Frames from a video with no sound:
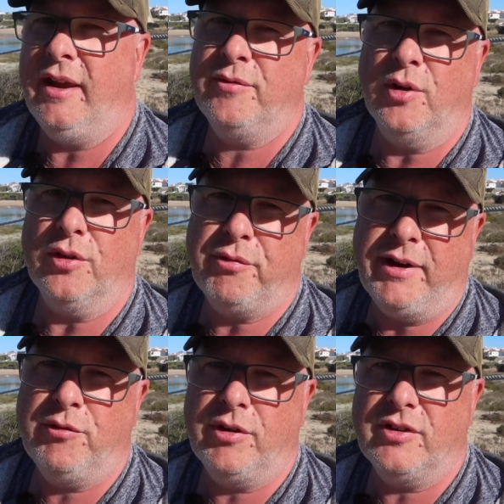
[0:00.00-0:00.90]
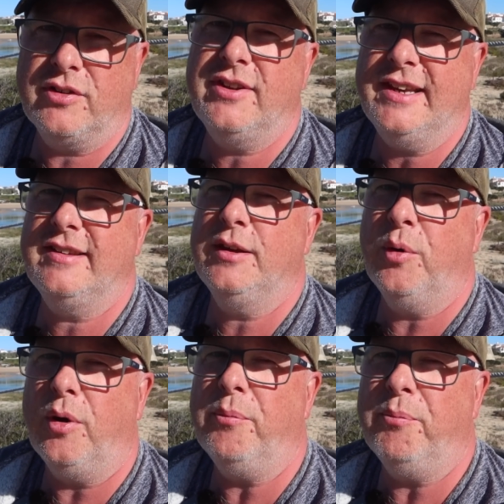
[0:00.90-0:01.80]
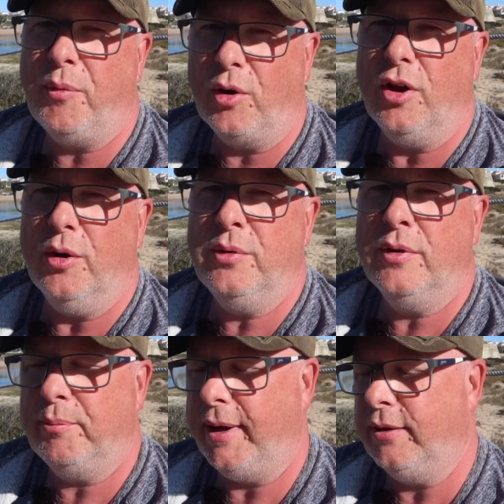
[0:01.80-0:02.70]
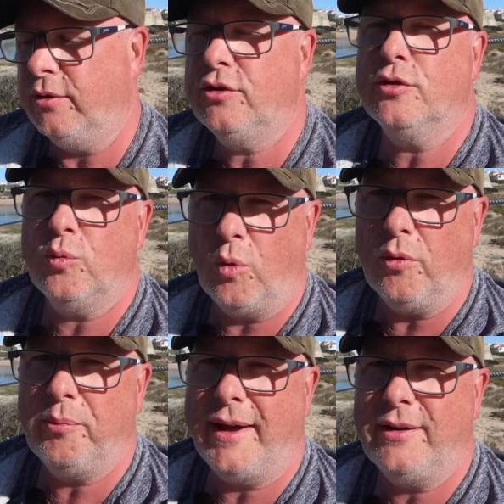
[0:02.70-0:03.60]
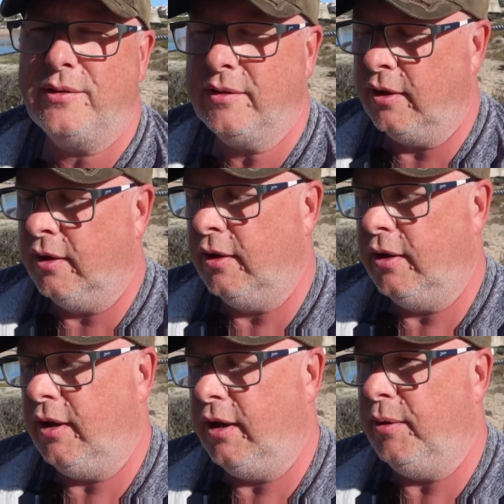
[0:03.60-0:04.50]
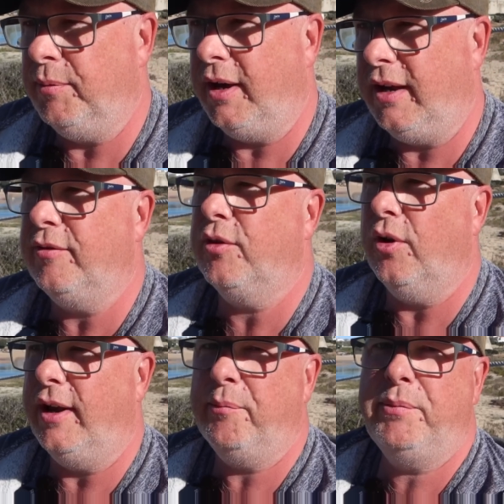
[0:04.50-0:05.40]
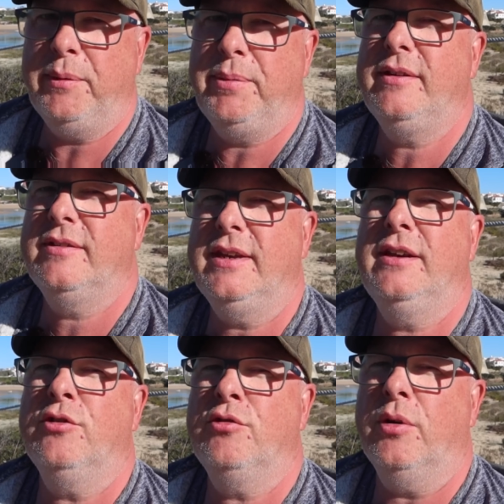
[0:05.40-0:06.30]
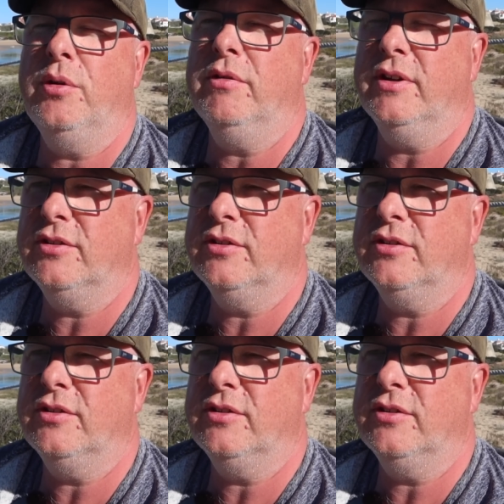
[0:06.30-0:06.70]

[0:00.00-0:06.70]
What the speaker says: I've got a 360 watt mono panel, just one panel, and I've got an MPPT controller.